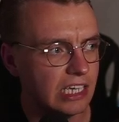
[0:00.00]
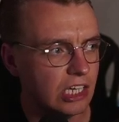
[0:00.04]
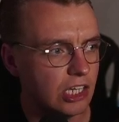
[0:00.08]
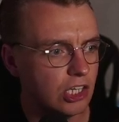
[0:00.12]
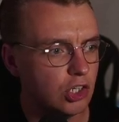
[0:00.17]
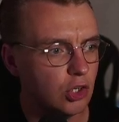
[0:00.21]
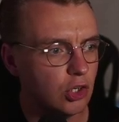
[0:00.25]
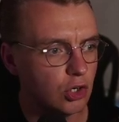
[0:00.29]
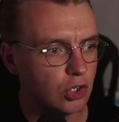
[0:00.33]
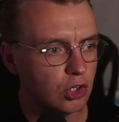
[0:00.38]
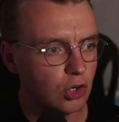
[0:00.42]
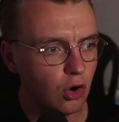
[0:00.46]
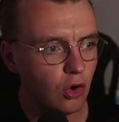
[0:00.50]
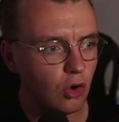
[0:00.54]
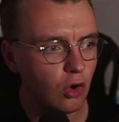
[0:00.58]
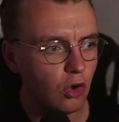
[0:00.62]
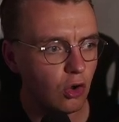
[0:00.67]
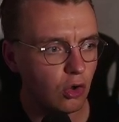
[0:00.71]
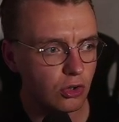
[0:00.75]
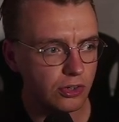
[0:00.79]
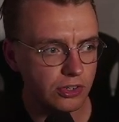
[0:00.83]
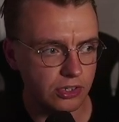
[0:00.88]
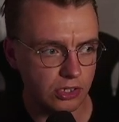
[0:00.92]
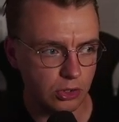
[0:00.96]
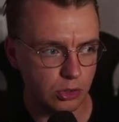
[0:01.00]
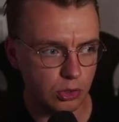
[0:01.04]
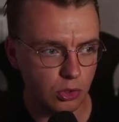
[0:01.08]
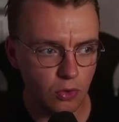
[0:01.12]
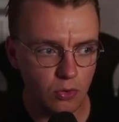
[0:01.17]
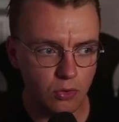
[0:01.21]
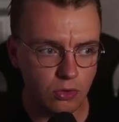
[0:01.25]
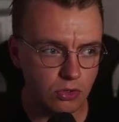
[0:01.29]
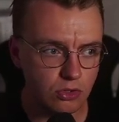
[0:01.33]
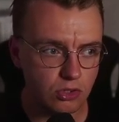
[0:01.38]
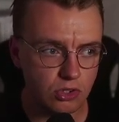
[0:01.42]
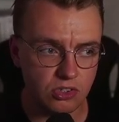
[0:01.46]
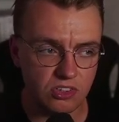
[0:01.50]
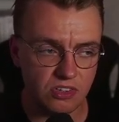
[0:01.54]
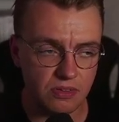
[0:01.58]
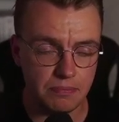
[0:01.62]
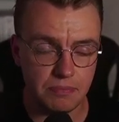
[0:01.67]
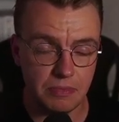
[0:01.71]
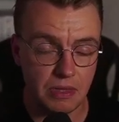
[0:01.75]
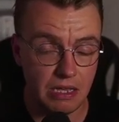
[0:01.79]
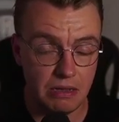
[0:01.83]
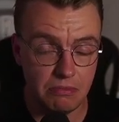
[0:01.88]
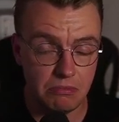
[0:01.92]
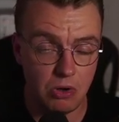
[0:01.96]
your code looks
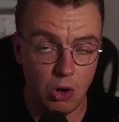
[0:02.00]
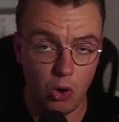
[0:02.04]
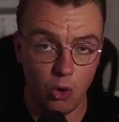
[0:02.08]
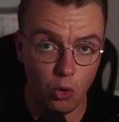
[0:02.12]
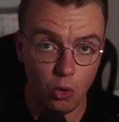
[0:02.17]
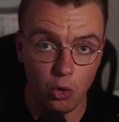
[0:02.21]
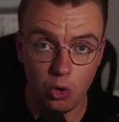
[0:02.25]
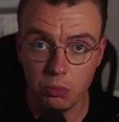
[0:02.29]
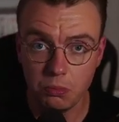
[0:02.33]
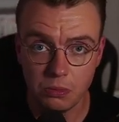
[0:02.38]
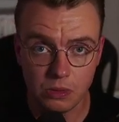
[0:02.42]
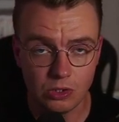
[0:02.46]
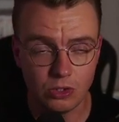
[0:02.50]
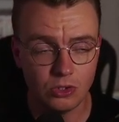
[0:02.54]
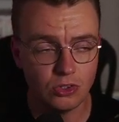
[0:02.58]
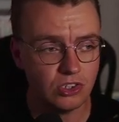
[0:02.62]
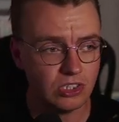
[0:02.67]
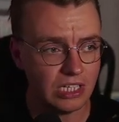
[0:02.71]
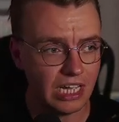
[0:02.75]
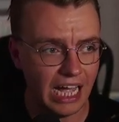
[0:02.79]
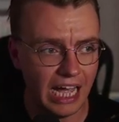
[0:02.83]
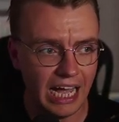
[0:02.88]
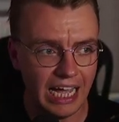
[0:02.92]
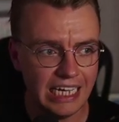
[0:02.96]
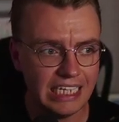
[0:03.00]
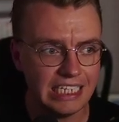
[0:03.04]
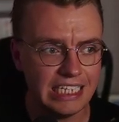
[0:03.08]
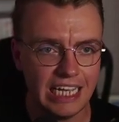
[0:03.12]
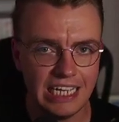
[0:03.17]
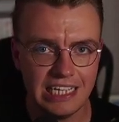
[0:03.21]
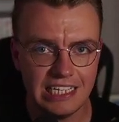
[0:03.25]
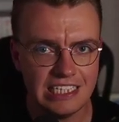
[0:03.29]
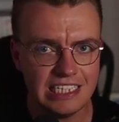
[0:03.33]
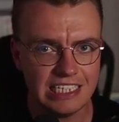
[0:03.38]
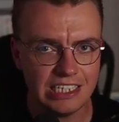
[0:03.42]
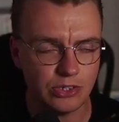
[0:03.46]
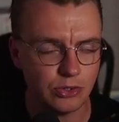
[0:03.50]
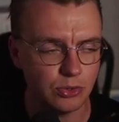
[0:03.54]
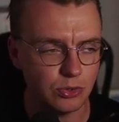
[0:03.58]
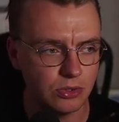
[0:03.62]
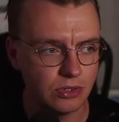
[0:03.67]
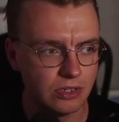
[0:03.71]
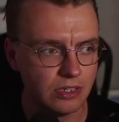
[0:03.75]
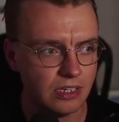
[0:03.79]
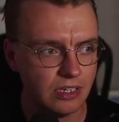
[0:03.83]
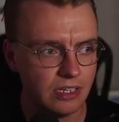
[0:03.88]
almost identical.